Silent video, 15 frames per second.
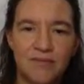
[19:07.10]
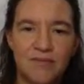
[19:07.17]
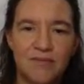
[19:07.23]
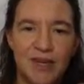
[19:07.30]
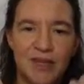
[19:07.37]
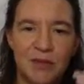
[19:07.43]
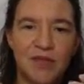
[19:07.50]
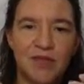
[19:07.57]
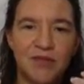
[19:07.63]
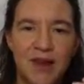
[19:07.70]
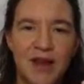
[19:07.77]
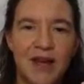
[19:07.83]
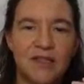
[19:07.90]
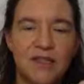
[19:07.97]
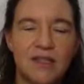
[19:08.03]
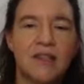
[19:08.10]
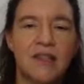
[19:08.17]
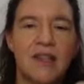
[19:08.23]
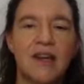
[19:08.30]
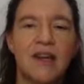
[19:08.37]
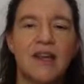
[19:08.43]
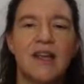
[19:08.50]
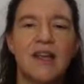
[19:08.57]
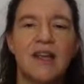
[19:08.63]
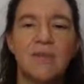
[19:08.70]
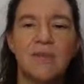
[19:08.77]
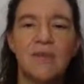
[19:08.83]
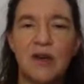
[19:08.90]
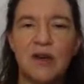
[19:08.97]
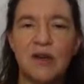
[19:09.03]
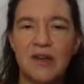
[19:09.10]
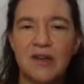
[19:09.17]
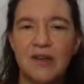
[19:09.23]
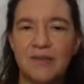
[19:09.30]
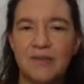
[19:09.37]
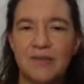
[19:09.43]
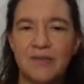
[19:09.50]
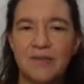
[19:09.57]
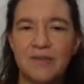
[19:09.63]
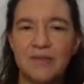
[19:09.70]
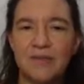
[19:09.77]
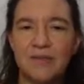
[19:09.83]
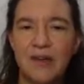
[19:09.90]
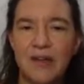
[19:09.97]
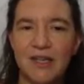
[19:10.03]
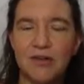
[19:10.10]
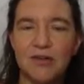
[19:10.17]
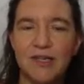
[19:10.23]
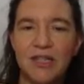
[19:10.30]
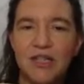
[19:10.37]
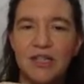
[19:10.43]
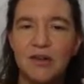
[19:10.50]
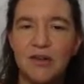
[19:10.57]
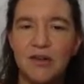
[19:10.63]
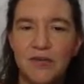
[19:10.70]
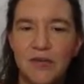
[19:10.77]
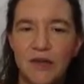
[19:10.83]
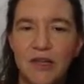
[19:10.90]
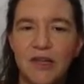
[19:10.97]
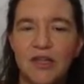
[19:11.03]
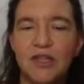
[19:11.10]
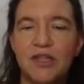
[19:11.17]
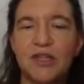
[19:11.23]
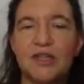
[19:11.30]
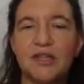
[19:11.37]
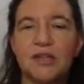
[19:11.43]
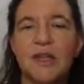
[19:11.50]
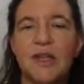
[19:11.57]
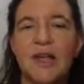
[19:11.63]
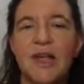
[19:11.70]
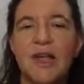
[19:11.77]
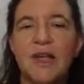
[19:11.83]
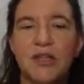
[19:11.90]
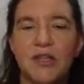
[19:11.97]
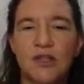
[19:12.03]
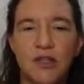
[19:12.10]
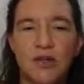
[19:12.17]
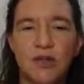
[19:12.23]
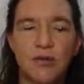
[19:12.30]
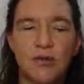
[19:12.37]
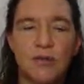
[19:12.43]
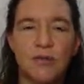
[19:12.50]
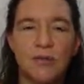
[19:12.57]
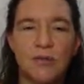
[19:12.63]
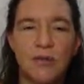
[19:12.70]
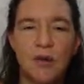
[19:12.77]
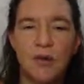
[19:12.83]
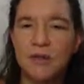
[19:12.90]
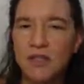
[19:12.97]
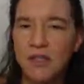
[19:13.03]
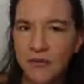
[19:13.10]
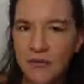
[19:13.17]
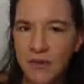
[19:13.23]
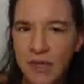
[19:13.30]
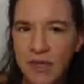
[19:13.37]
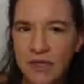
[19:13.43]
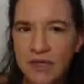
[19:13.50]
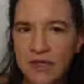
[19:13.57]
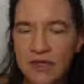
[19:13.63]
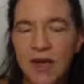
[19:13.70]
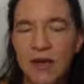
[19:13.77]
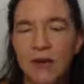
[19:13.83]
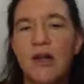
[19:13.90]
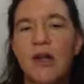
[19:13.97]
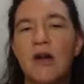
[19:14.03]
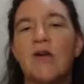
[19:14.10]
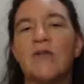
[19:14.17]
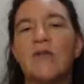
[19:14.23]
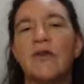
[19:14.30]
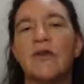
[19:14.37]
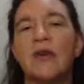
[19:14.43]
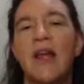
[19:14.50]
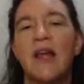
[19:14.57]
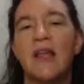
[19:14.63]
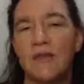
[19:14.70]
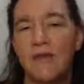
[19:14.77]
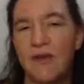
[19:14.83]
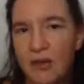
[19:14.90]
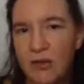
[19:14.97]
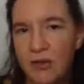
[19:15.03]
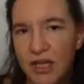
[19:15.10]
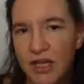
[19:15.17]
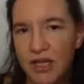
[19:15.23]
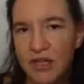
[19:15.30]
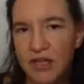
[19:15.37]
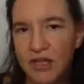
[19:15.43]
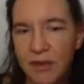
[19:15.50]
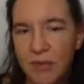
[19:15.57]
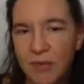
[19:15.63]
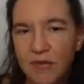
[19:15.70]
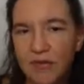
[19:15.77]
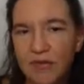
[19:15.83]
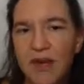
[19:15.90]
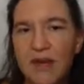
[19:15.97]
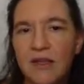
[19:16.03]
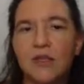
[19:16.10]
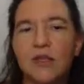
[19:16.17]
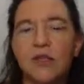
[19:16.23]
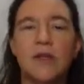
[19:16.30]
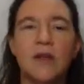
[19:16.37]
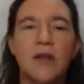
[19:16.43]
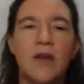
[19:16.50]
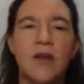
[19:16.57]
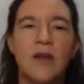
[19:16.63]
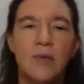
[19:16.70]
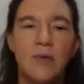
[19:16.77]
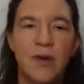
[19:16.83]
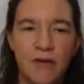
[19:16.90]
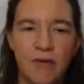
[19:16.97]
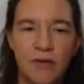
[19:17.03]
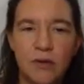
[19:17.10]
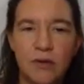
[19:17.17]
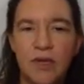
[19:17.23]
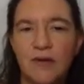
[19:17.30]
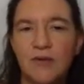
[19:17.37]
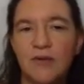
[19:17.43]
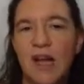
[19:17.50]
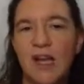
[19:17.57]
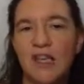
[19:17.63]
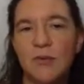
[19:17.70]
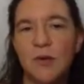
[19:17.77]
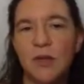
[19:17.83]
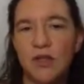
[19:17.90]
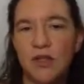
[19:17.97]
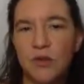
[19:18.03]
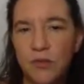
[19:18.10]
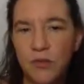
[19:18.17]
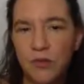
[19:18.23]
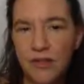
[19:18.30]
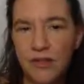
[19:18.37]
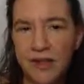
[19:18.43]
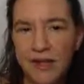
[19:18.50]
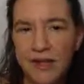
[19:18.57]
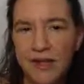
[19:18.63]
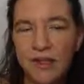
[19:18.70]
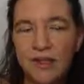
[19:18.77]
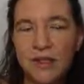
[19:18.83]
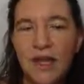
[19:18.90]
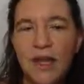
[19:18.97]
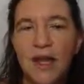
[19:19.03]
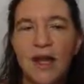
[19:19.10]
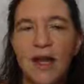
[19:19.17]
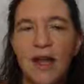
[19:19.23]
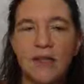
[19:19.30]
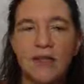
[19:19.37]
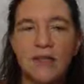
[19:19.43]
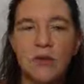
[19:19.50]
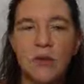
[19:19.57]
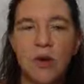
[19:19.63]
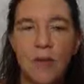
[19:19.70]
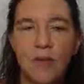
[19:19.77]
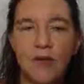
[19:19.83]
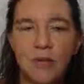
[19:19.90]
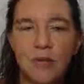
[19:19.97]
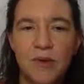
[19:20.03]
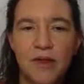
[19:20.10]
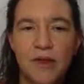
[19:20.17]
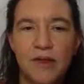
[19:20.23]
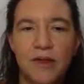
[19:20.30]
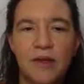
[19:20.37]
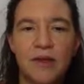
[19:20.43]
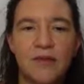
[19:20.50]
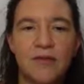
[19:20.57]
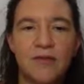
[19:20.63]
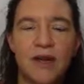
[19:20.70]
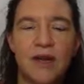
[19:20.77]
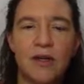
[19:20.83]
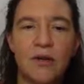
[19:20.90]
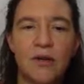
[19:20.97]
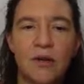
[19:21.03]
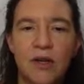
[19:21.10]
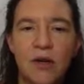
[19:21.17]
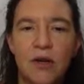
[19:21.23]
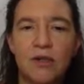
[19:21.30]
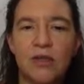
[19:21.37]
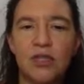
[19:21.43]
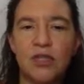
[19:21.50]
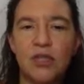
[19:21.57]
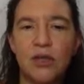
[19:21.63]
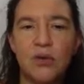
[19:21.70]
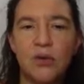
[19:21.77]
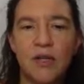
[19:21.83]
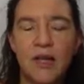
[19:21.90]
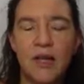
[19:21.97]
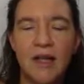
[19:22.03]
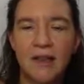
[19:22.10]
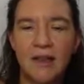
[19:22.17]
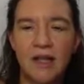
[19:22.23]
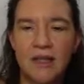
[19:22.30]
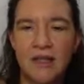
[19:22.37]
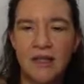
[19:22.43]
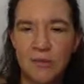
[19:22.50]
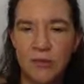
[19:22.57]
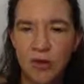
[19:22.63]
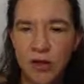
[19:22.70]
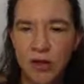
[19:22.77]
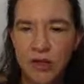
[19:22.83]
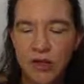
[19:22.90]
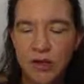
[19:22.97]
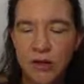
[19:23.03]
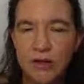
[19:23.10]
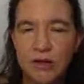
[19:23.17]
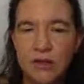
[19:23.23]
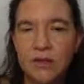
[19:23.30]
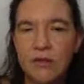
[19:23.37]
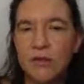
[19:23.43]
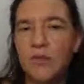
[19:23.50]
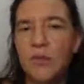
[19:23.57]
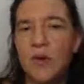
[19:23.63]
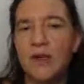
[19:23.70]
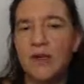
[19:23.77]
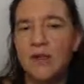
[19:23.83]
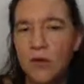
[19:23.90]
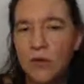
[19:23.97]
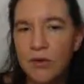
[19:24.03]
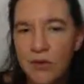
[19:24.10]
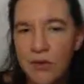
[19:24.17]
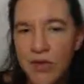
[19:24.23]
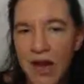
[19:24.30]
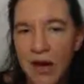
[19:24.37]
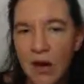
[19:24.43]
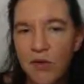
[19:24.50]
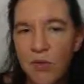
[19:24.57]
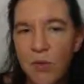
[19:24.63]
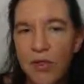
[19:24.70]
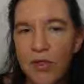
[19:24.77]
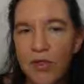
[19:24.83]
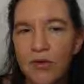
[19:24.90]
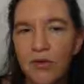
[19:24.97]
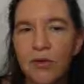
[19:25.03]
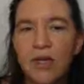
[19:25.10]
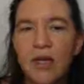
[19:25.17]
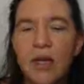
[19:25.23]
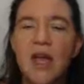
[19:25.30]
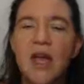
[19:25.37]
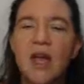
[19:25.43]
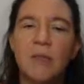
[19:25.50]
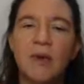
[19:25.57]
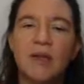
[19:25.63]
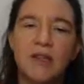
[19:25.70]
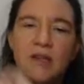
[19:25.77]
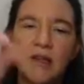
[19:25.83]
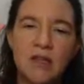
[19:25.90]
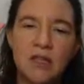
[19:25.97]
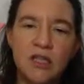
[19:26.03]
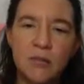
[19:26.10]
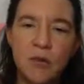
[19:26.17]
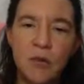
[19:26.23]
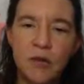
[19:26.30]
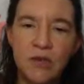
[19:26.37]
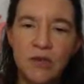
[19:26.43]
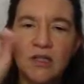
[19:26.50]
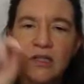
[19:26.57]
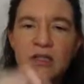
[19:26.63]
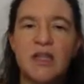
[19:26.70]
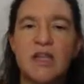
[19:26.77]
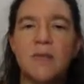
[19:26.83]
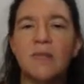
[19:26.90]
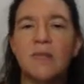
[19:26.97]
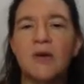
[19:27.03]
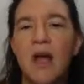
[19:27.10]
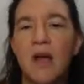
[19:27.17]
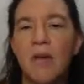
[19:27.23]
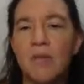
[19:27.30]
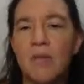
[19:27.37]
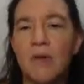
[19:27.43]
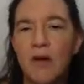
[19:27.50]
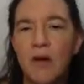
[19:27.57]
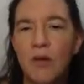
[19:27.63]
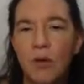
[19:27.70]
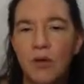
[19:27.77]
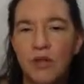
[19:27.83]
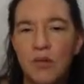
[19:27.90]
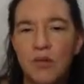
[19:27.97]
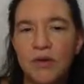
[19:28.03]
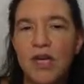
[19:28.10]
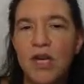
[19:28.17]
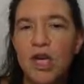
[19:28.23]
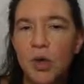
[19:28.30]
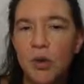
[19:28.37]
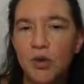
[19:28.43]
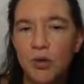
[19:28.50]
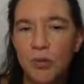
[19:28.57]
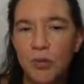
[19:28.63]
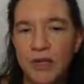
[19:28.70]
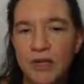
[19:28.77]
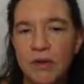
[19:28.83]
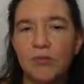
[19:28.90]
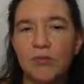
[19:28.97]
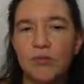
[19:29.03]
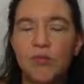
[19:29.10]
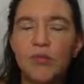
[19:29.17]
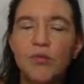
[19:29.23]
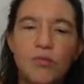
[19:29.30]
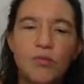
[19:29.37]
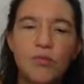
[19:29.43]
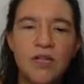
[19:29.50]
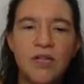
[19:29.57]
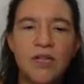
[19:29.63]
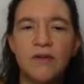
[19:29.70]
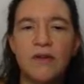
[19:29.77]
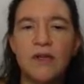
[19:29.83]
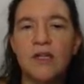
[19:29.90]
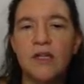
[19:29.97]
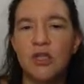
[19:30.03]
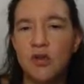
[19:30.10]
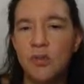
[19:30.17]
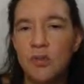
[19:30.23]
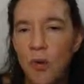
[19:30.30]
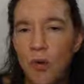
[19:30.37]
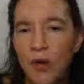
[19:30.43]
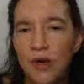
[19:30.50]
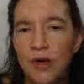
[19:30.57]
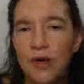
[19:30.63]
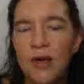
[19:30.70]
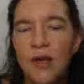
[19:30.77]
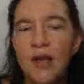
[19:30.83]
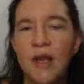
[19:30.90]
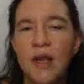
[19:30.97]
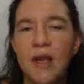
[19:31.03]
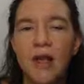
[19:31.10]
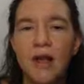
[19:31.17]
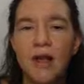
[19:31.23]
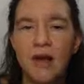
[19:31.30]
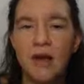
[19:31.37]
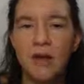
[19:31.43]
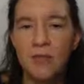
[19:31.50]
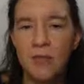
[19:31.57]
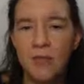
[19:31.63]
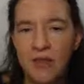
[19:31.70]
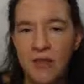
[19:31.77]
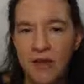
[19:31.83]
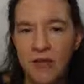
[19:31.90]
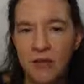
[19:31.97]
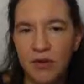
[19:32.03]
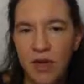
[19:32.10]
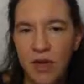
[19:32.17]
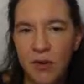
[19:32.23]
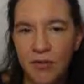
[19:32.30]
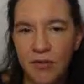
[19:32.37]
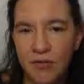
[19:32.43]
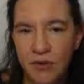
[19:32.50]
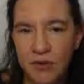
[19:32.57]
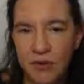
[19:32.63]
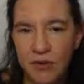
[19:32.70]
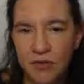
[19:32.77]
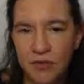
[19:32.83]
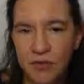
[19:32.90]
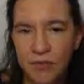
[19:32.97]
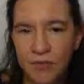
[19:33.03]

much, much faster than factorization over the integers. So all the sieving ideas carry over, and the factorization is somewhat faster. We have a good grasp on smoothness ideas. And so Coppersmith fairly early on showed that the asymptotic costs, well, is also an L of 1/3, but the exponent, the C prime, was already known to be significantly smaller than for the number field sieve.